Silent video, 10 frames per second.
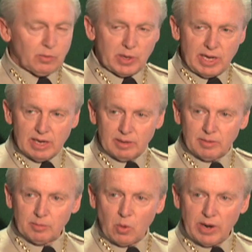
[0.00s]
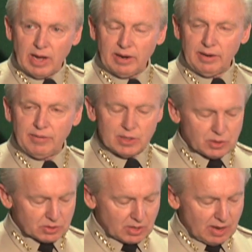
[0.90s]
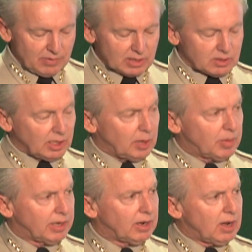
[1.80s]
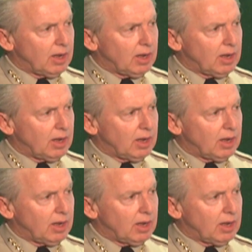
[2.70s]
We can't point out individuals, obviously, but